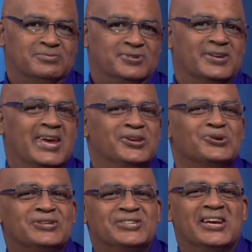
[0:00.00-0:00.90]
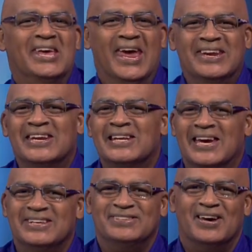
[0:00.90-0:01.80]
so can you shed any
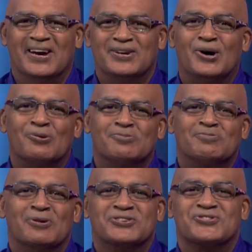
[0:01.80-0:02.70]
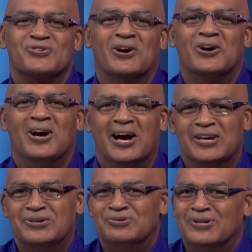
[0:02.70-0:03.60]
light on how much stronger are
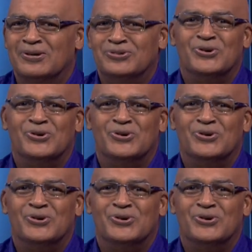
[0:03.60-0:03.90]
you now you